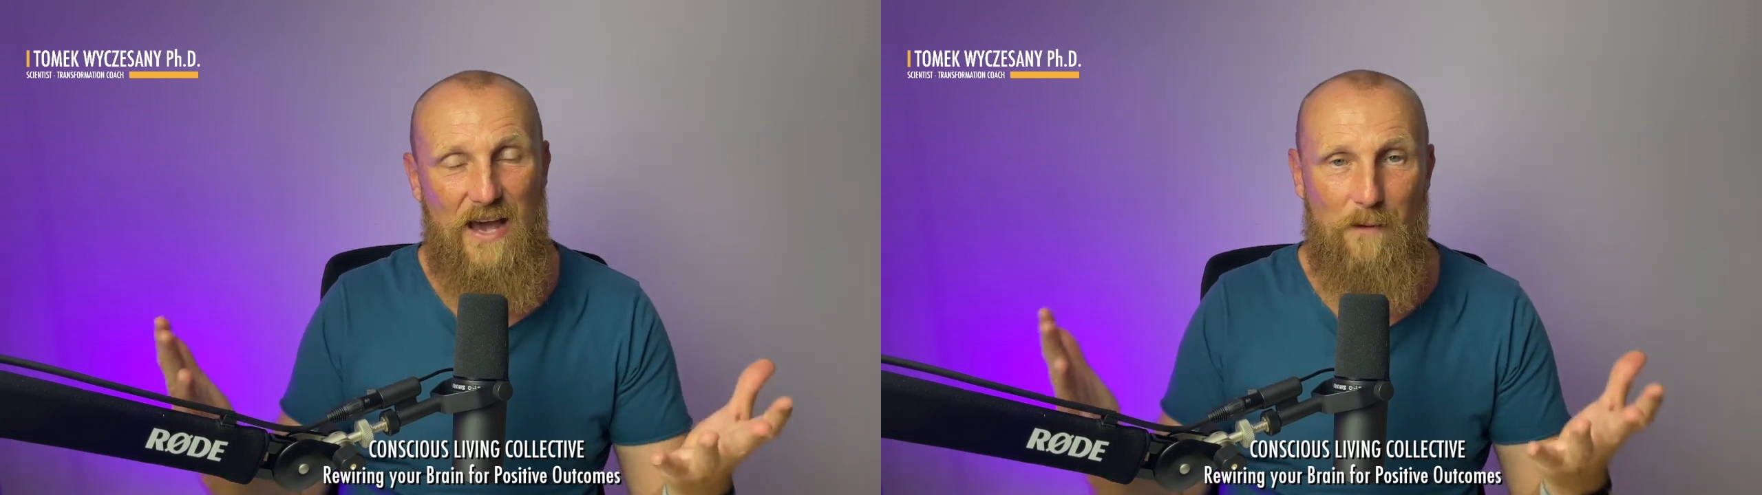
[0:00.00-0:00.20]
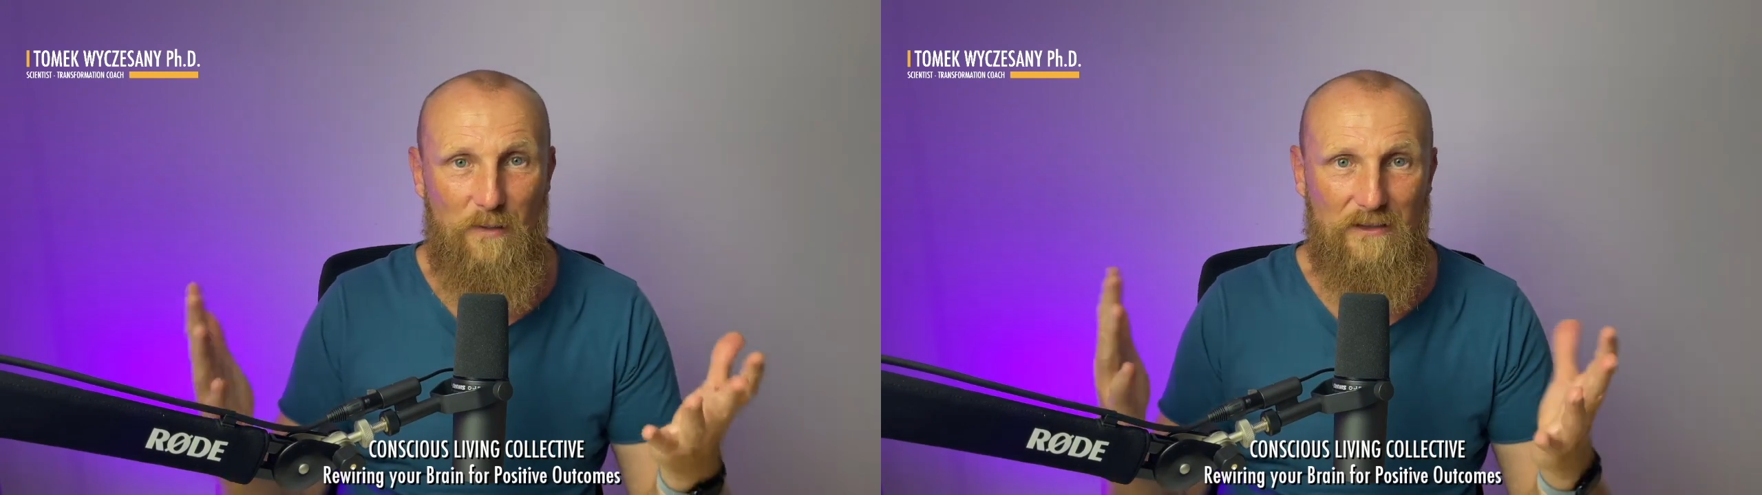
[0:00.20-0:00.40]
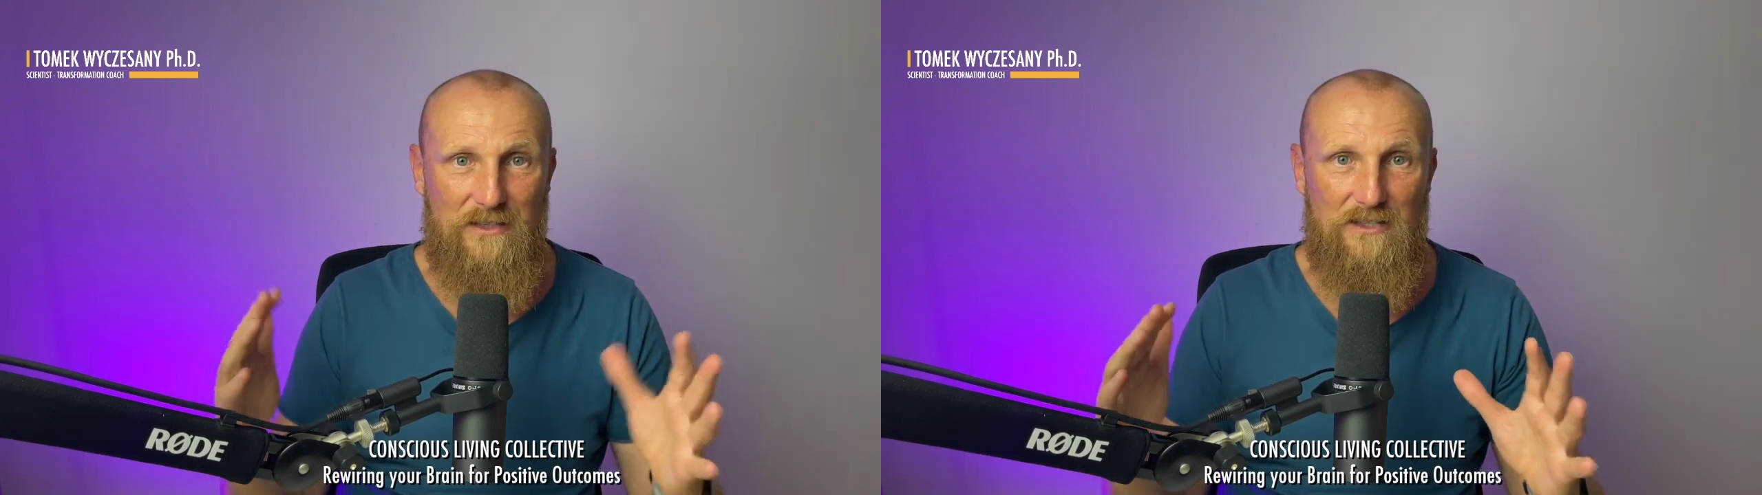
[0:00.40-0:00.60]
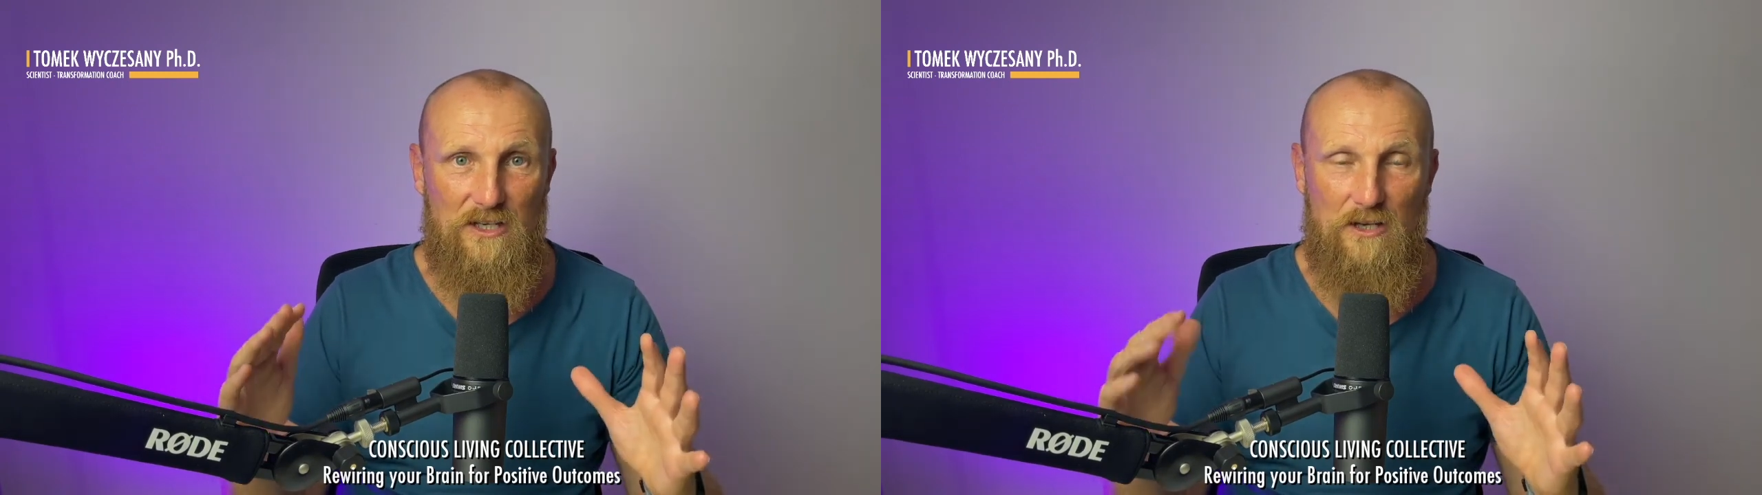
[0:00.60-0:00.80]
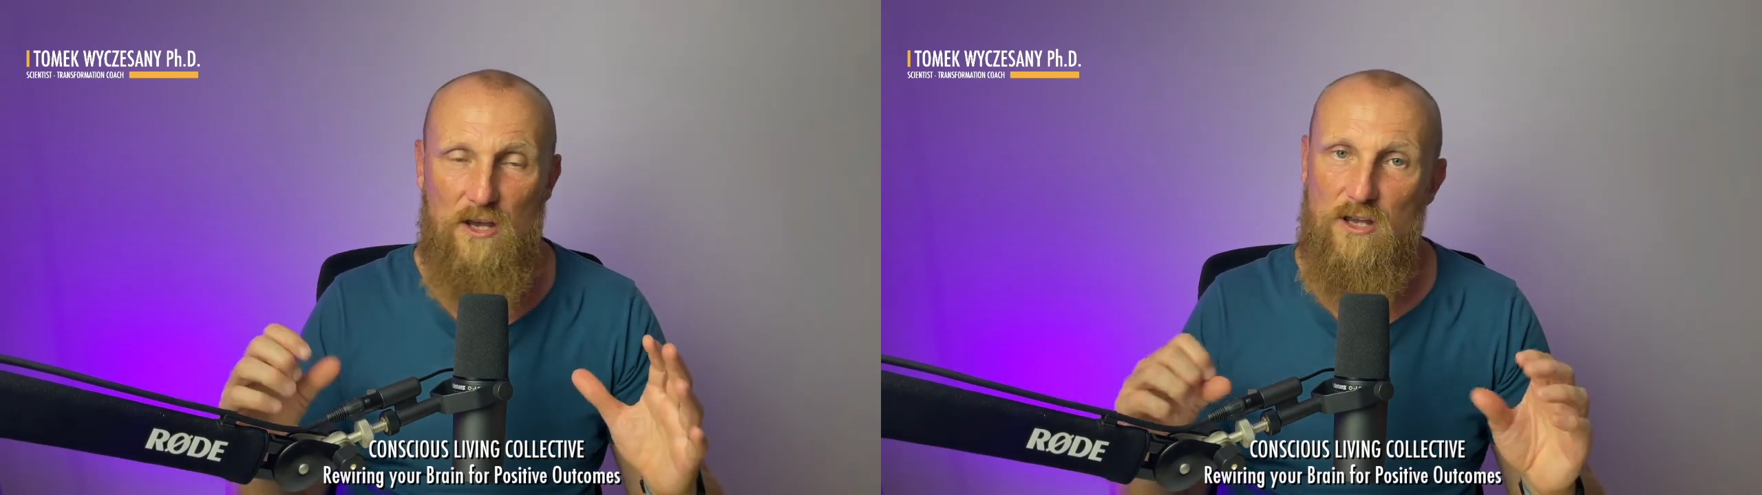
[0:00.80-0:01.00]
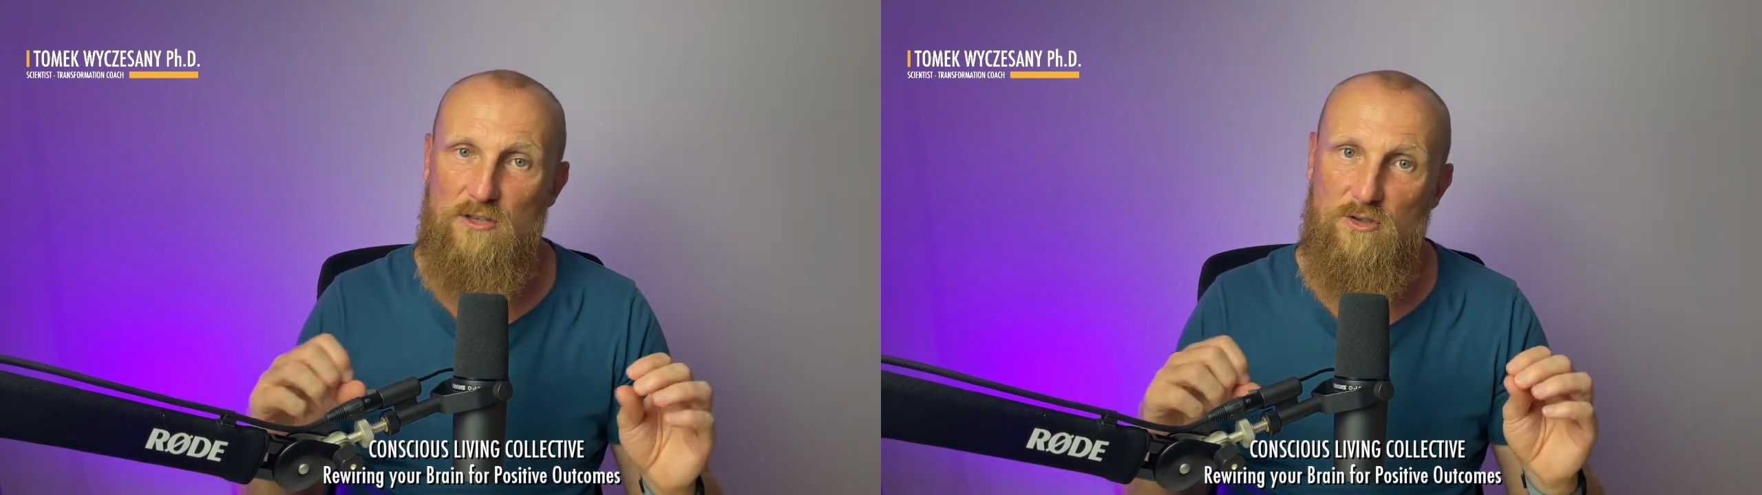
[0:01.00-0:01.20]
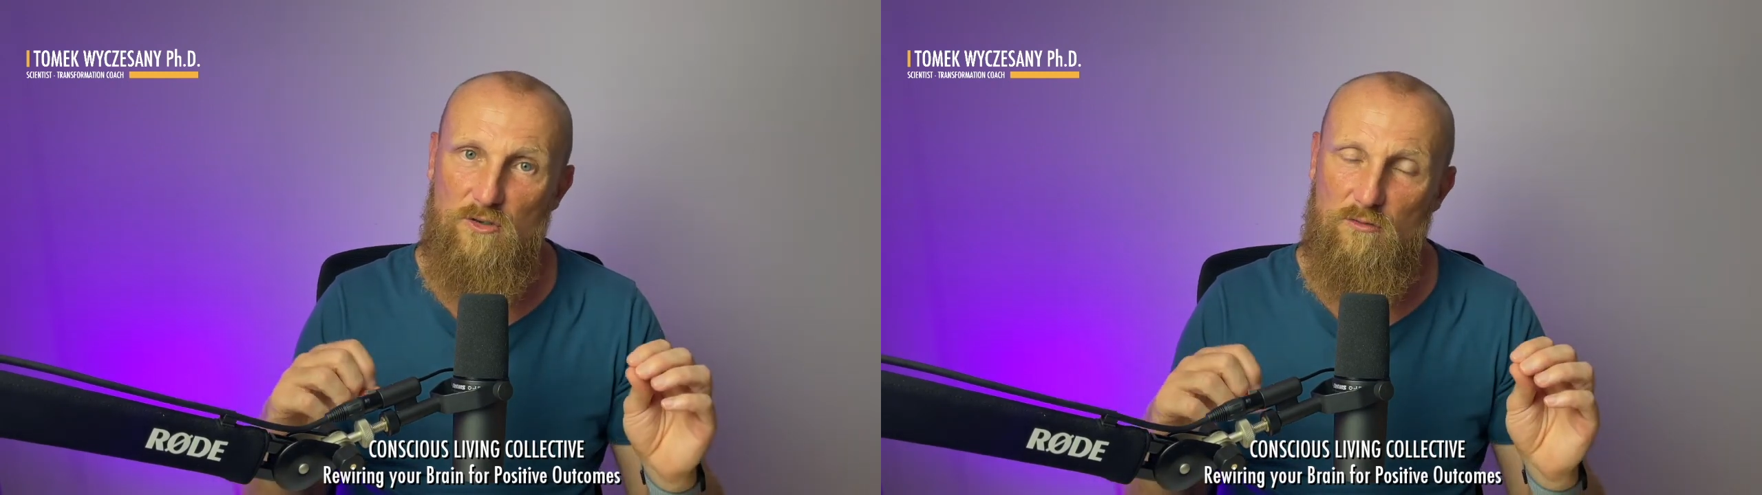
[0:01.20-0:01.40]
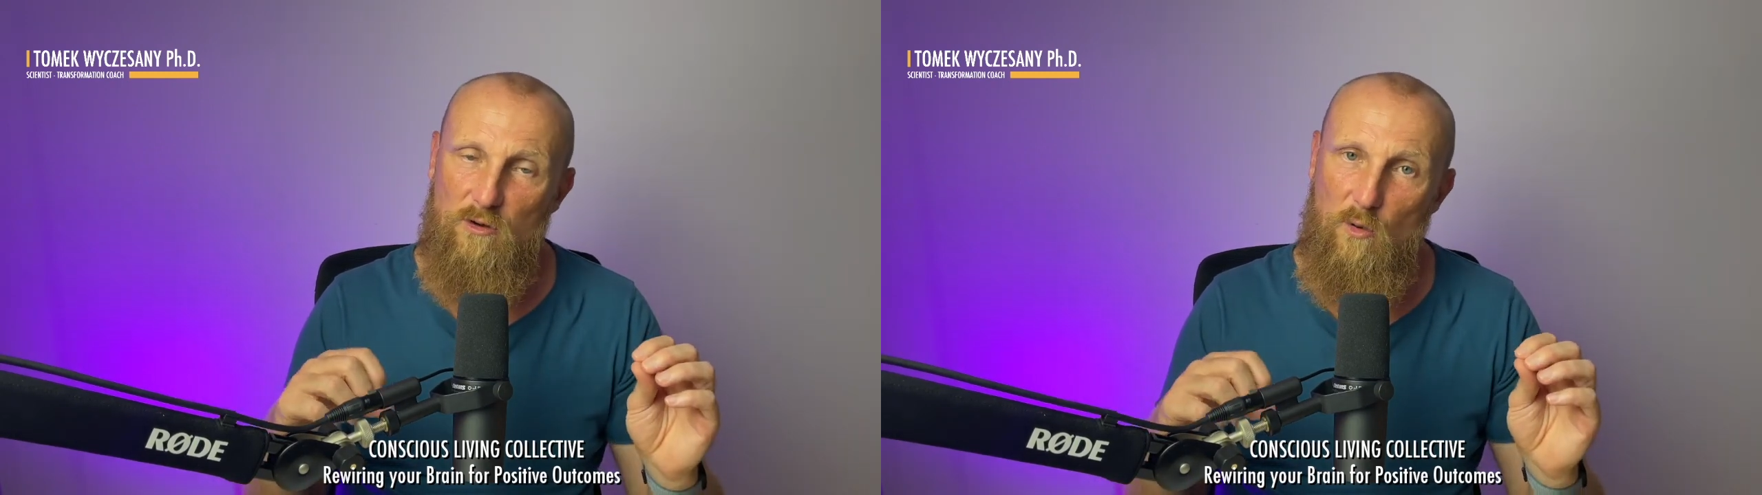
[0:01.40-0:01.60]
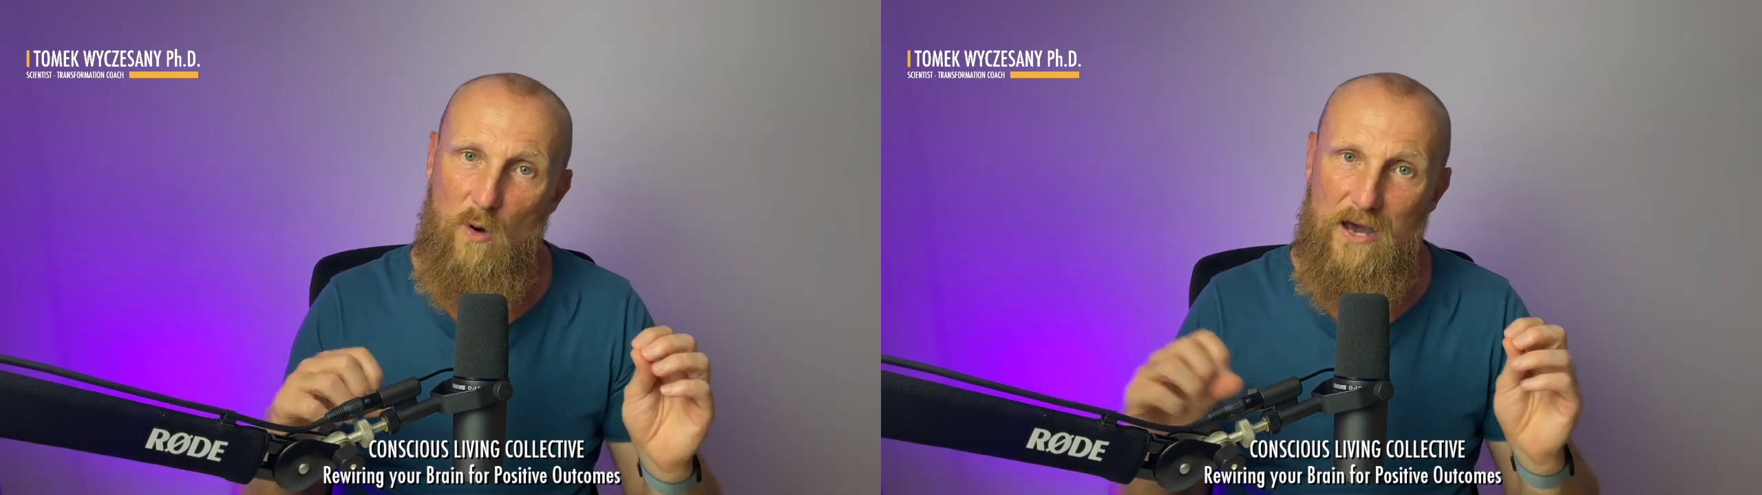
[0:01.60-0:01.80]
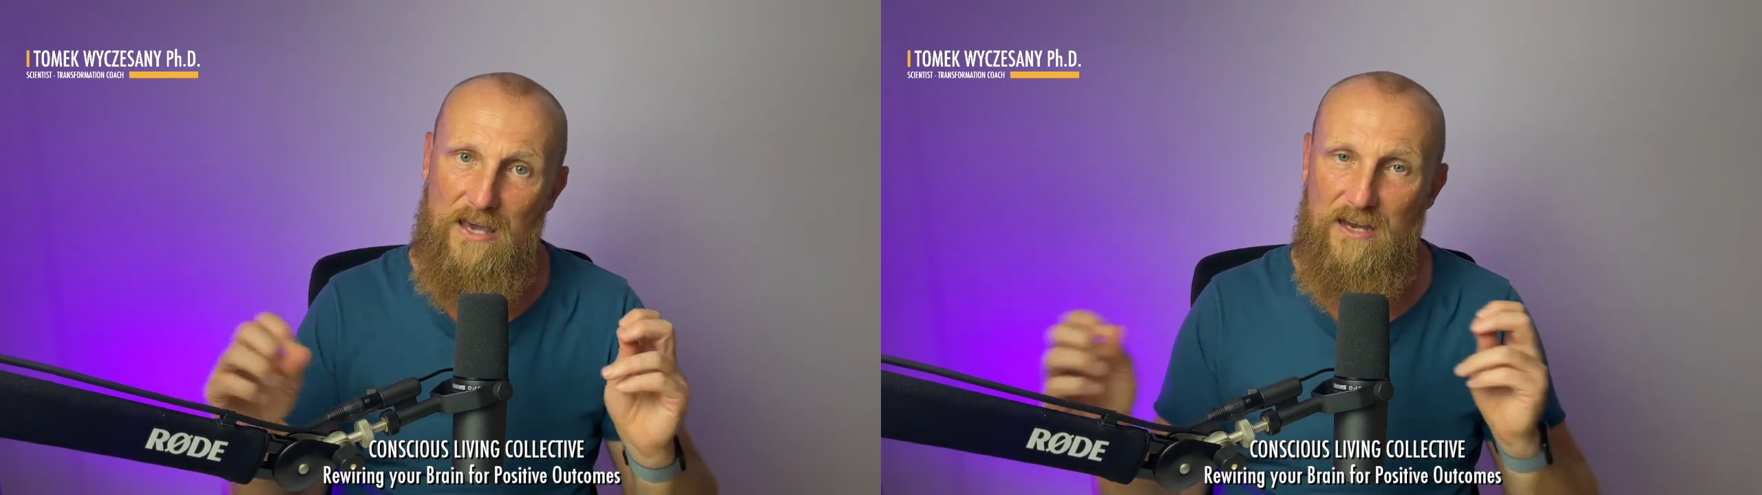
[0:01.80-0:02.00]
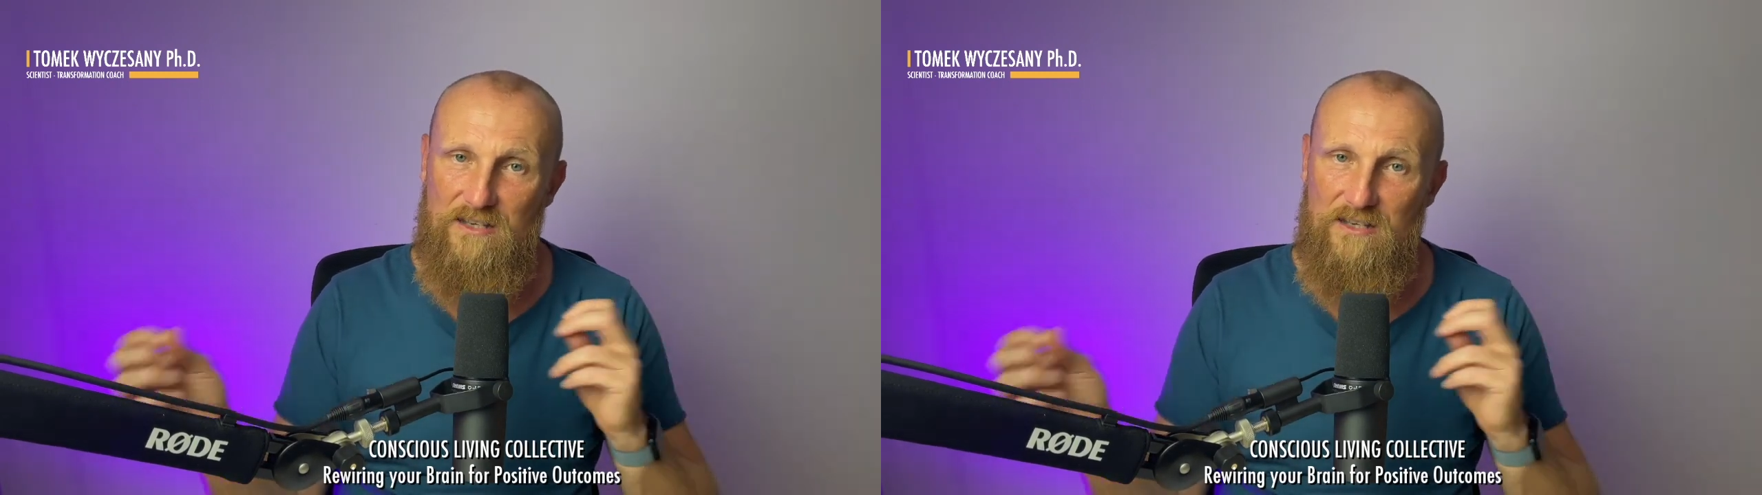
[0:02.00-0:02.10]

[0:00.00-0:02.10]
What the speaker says: ability to rewire